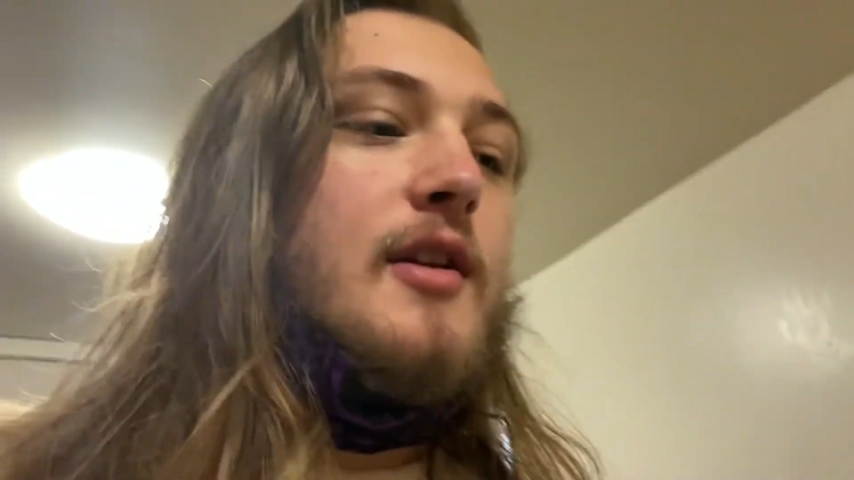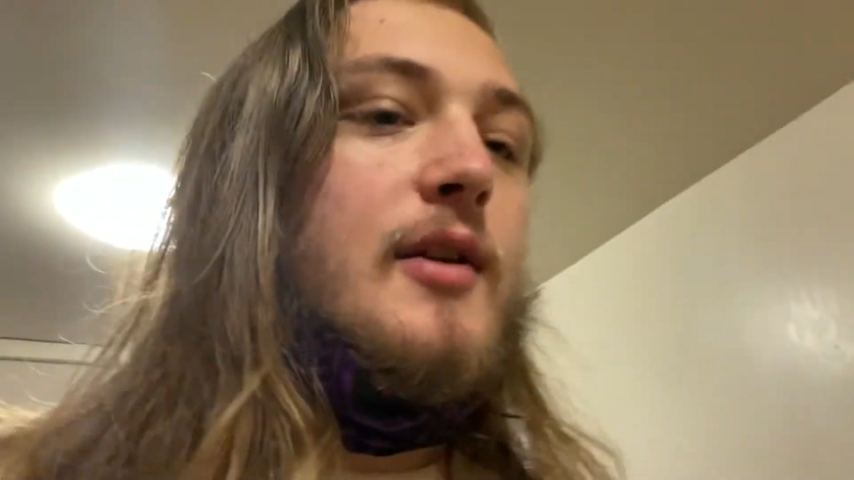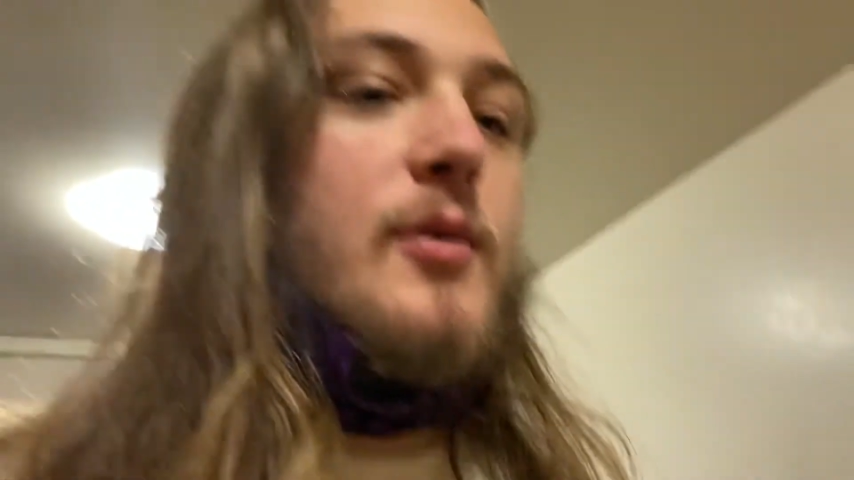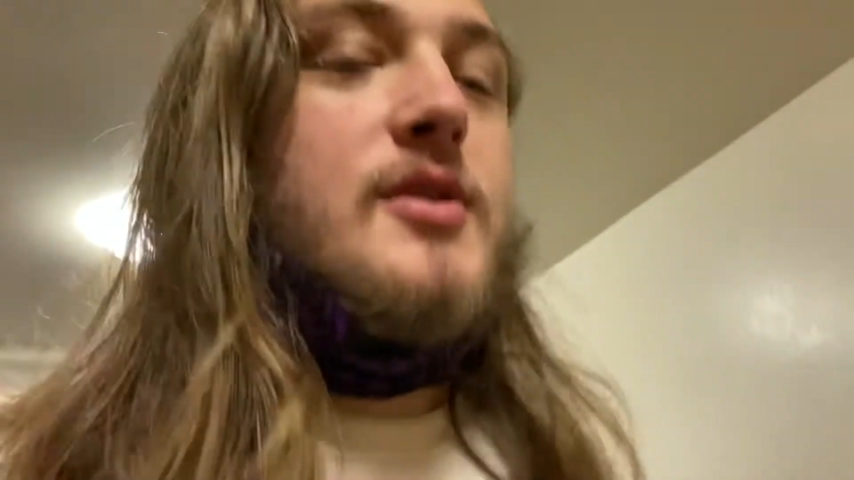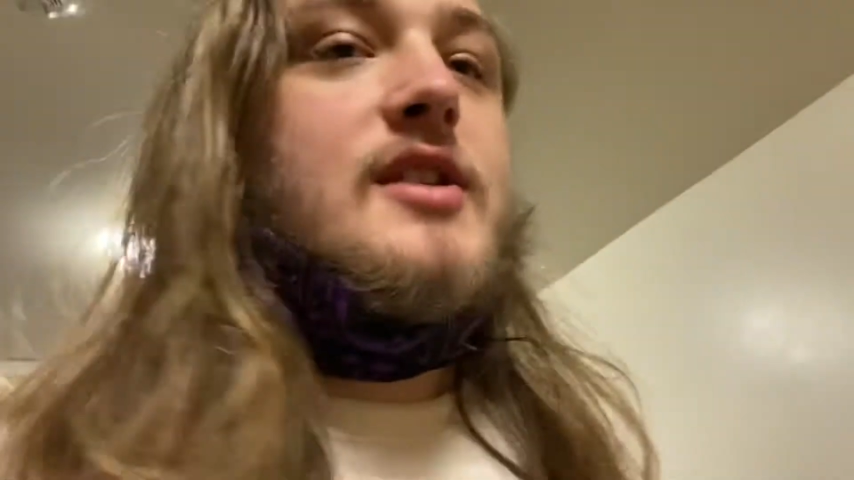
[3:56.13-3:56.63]
It
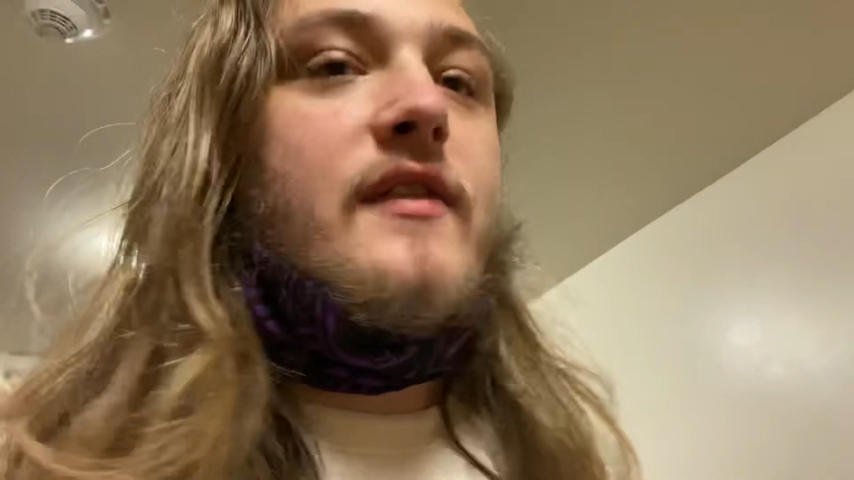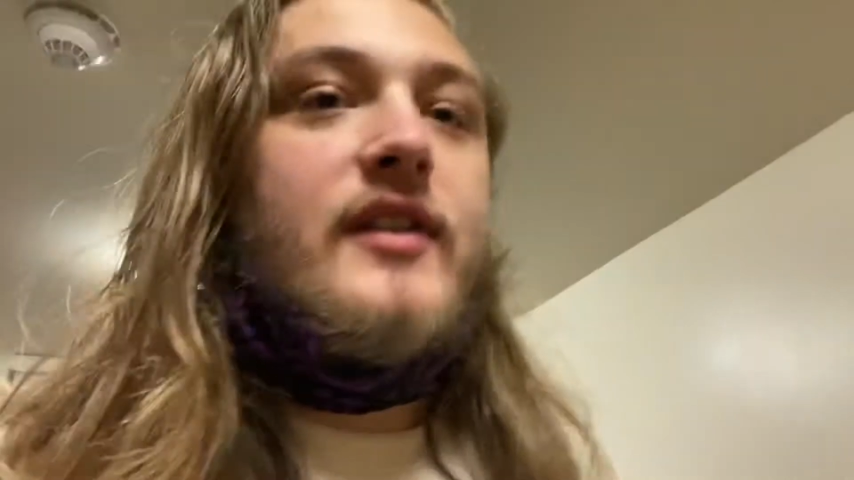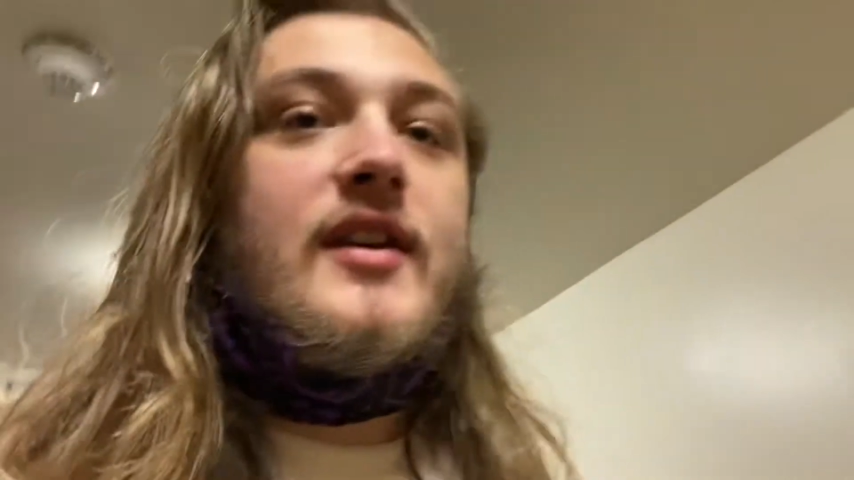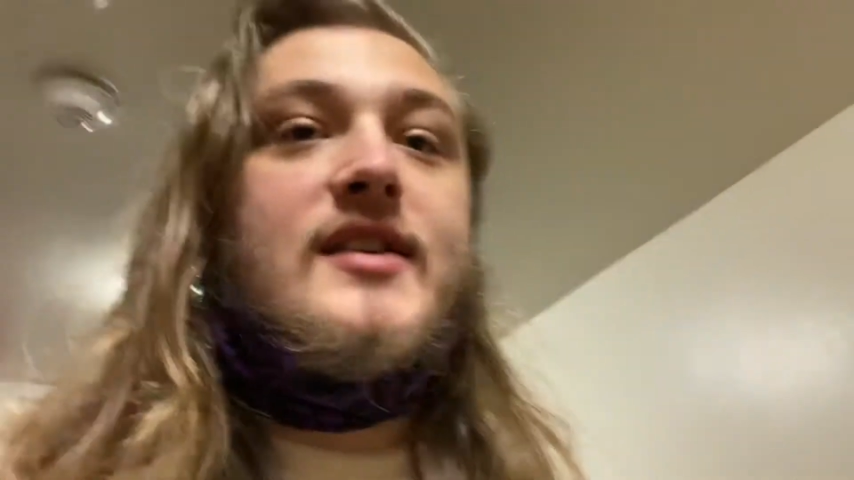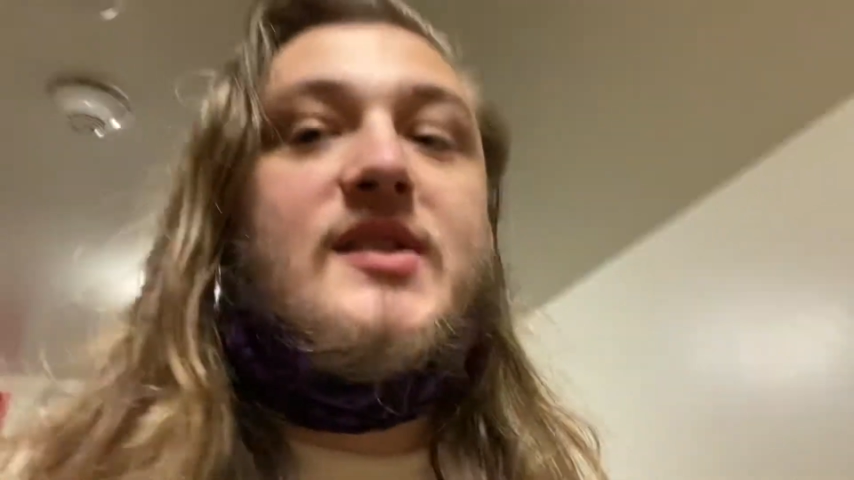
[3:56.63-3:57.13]
was definitely
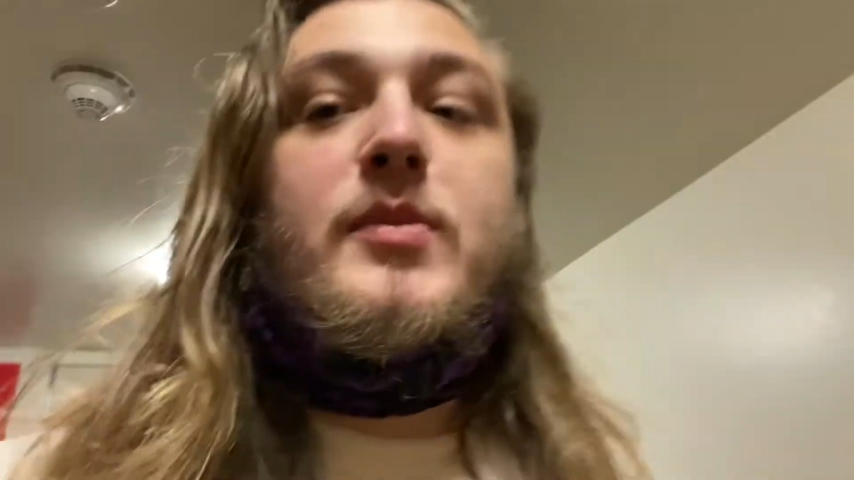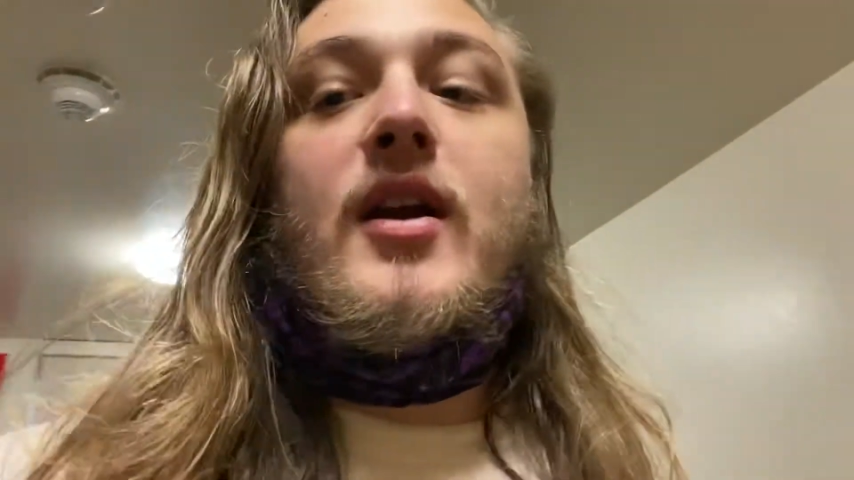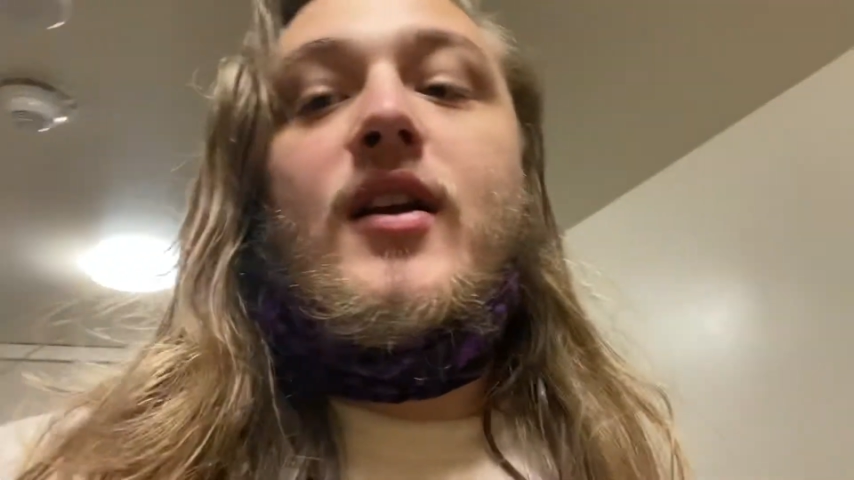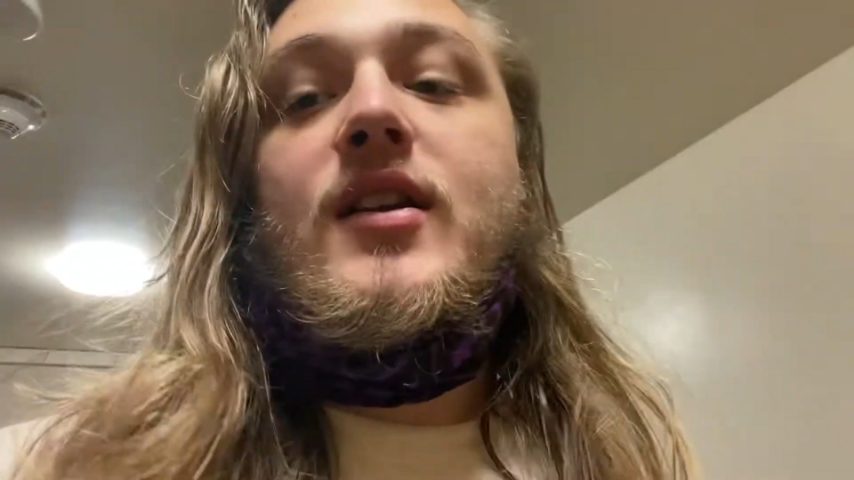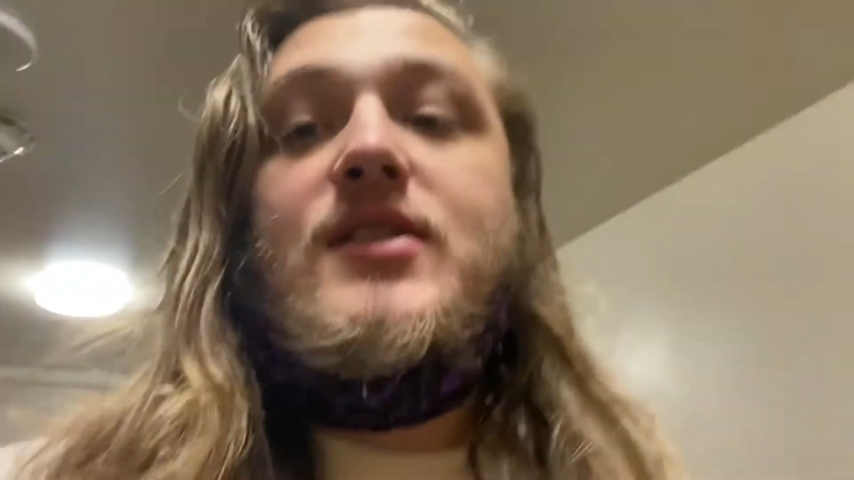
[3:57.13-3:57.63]
an
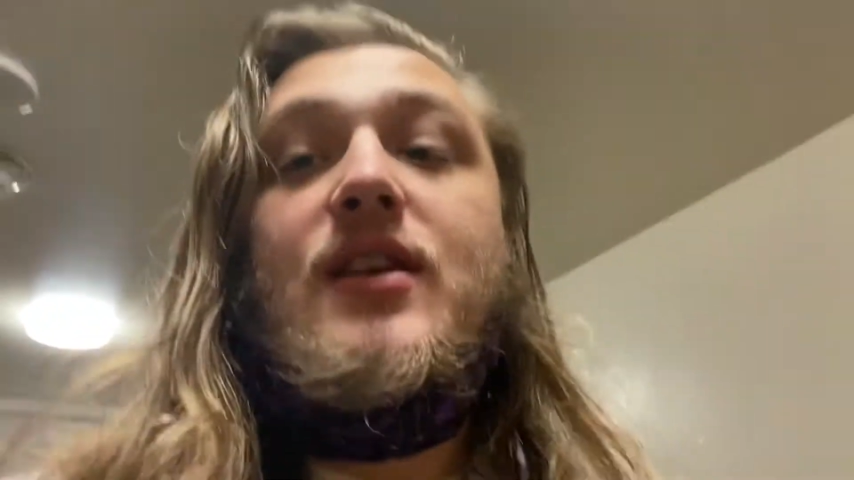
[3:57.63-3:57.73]
experience.